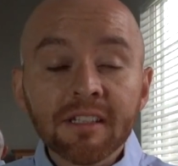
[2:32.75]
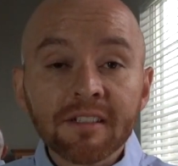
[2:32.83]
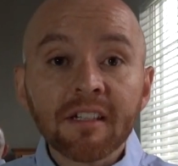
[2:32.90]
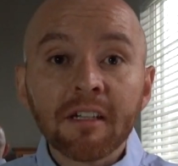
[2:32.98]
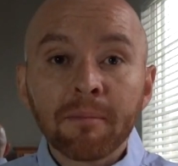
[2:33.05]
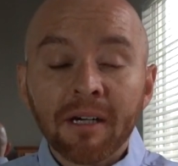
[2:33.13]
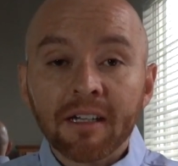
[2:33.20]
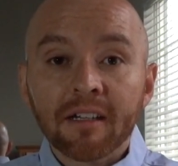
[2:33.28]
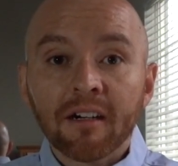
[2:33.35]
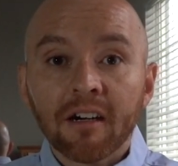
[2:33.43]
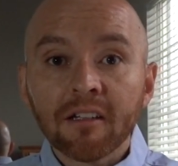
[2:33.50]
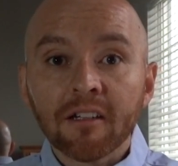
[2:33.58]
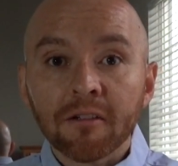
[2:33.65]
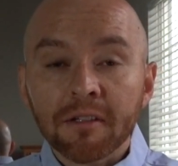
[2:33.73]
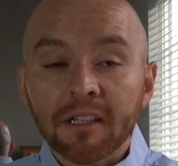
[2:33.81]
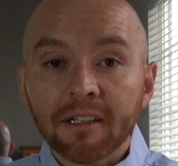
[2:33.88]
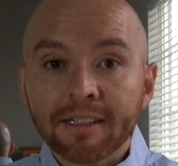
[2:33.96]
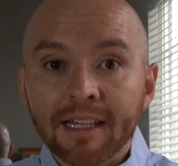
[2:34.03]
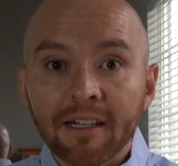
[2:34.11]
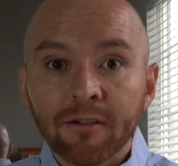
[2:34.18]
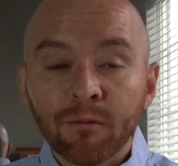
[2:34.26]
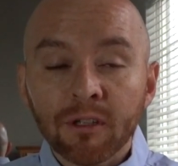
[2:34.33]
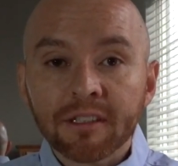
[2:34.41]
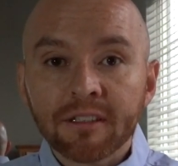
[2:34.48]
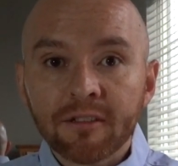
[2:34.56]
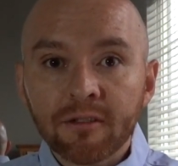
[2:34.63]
study by Harlow, they looked at, well,